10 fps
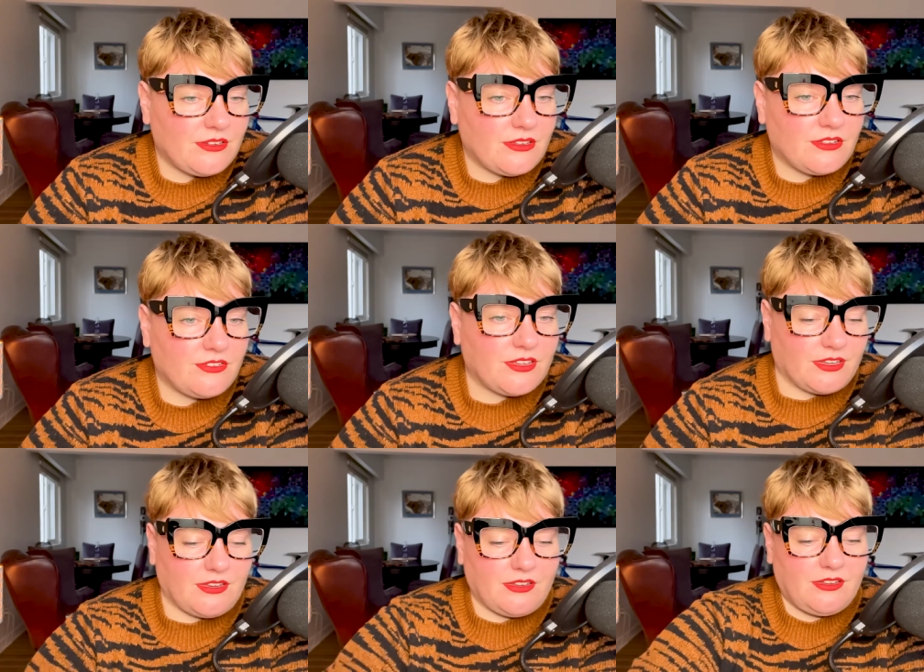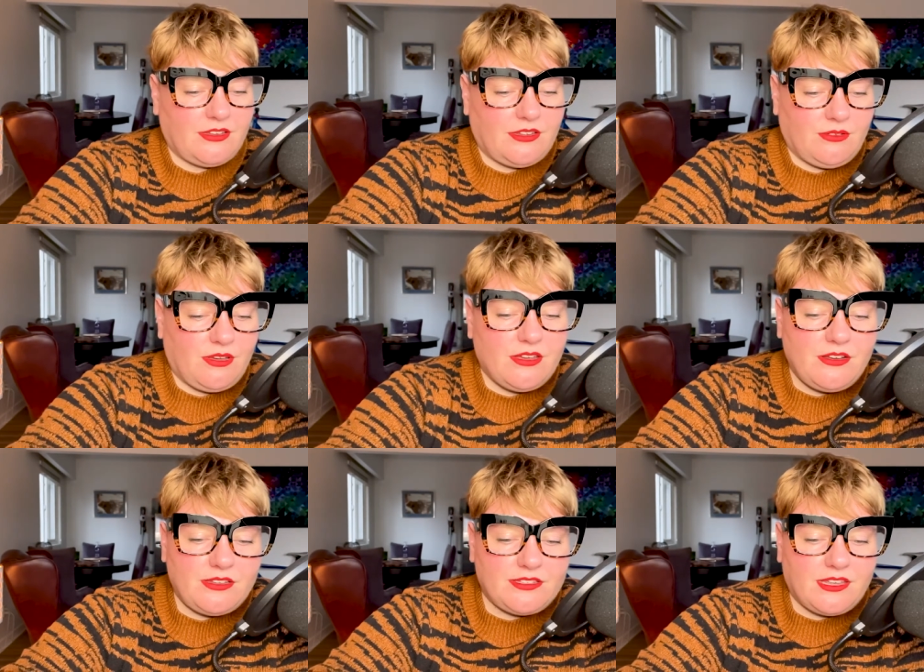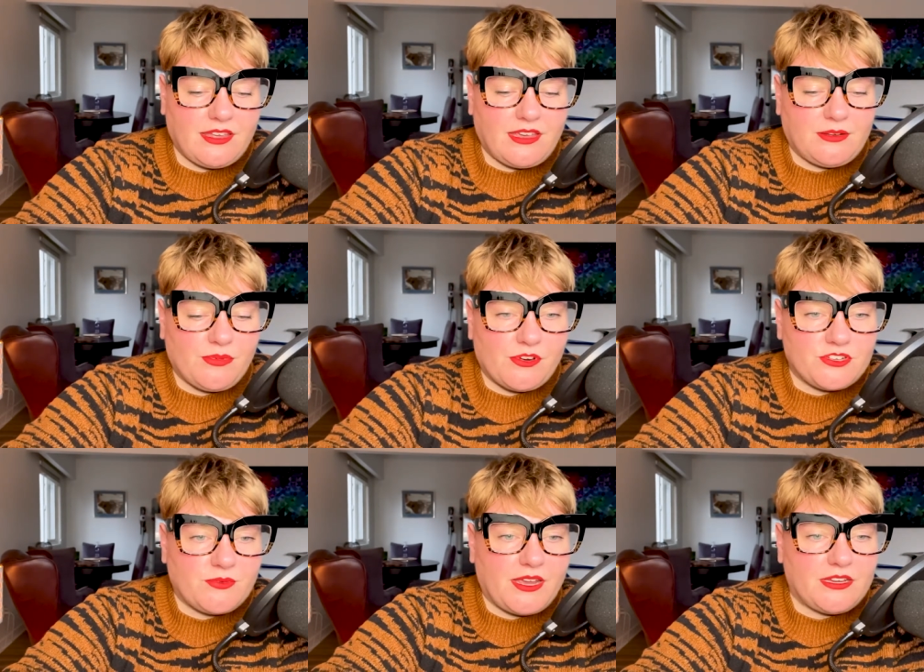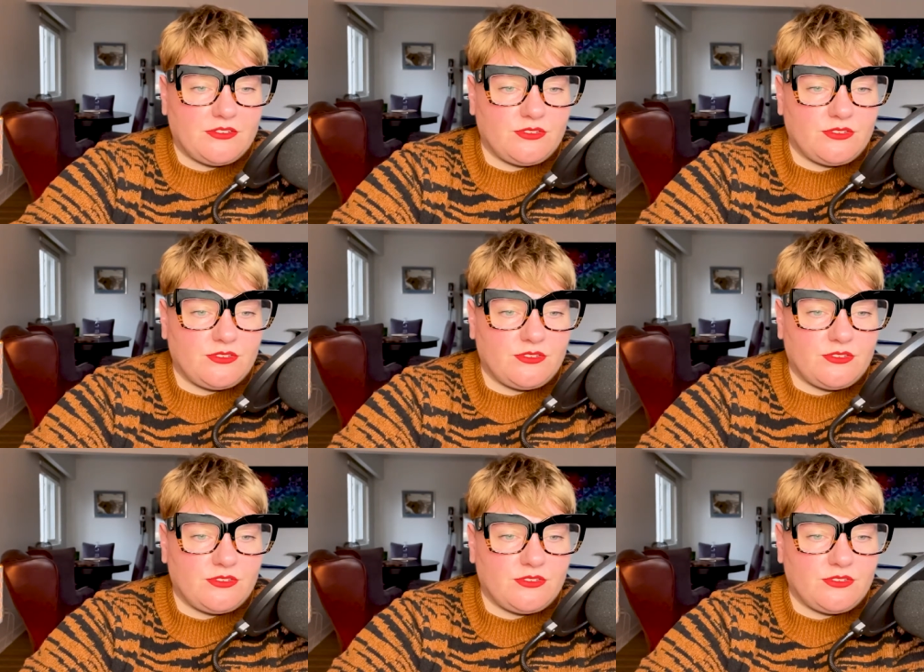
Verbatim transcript: Oh, why can't I say that in a British way?